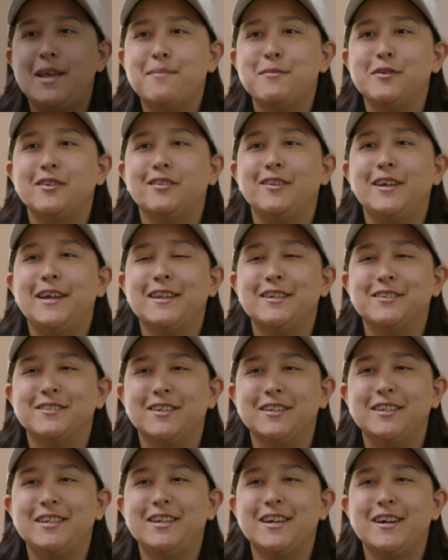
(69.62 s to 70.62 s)
name is Elena
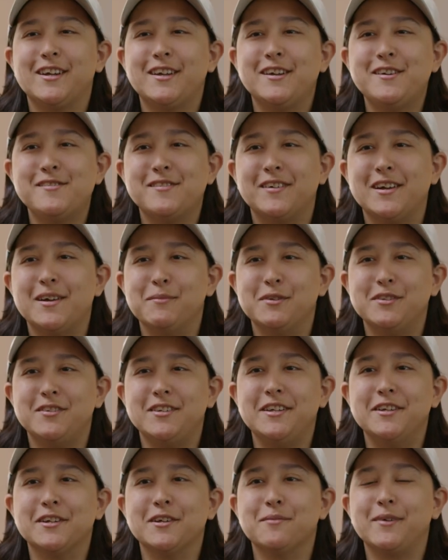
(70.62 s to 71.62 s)
Santiago. I'm a
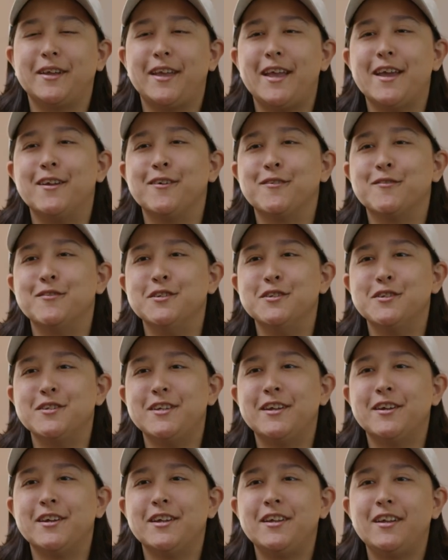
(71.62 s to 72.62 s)
senior in mechanical
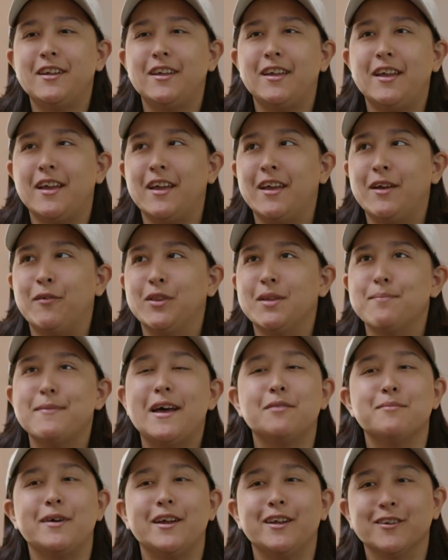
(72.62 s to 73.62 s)
engineering and with a
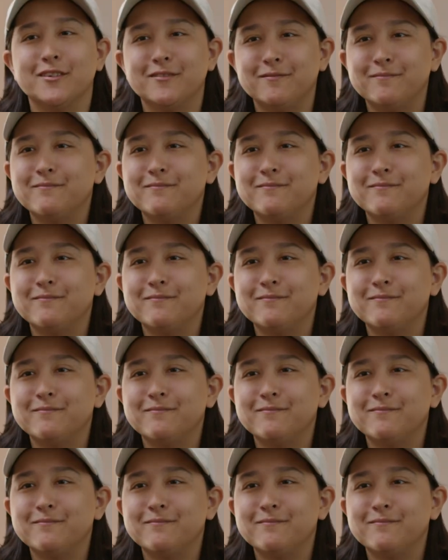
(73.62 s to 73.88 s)
math minor.